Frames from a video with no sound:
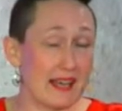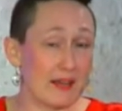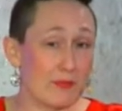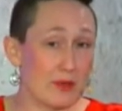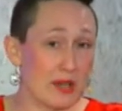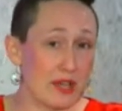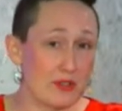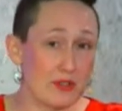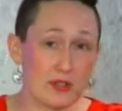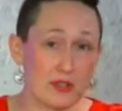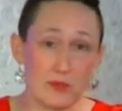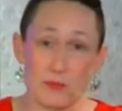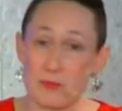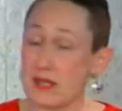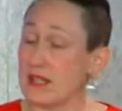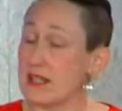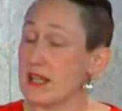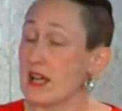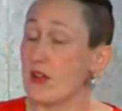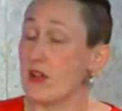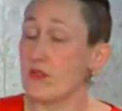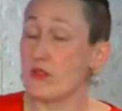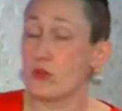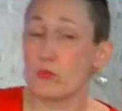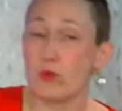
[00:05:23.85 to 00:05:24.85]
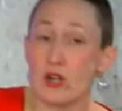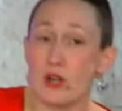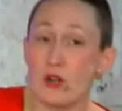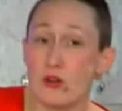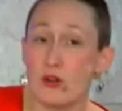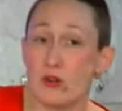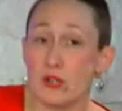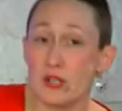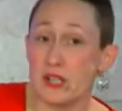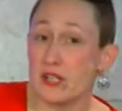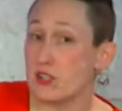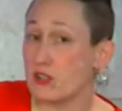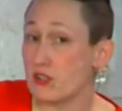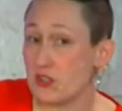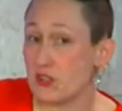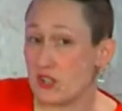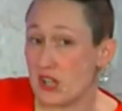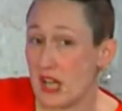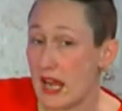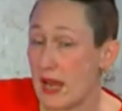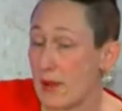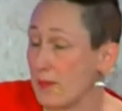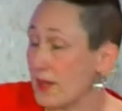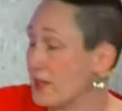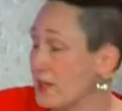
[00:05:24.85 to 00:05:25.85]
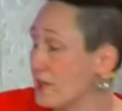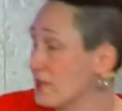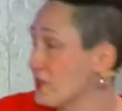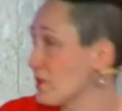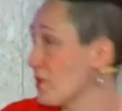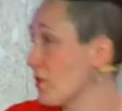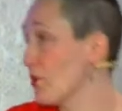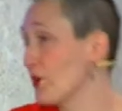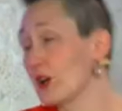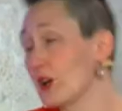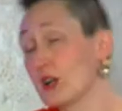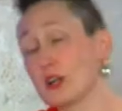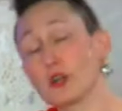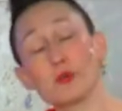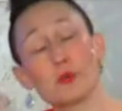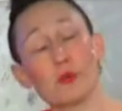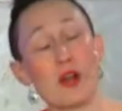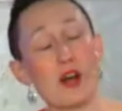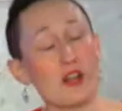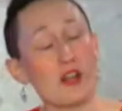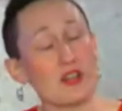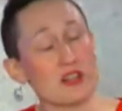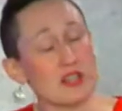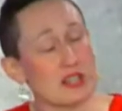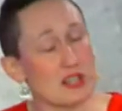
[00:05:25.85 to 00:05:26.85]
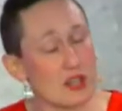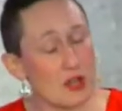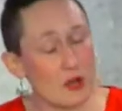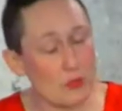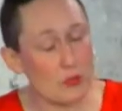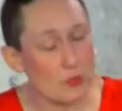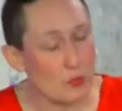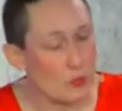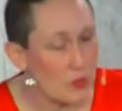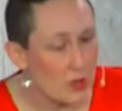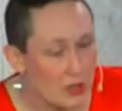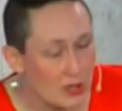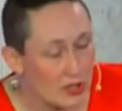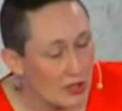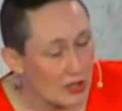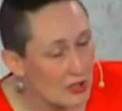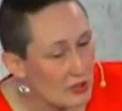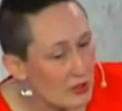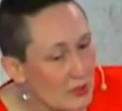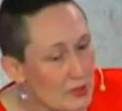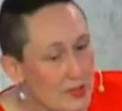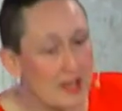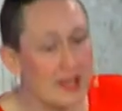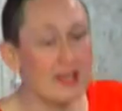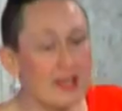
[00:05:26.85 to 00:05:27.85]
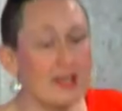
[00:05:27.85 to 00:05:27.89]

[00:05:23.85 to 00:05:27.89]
whether it be down the road in your jammies or across the world.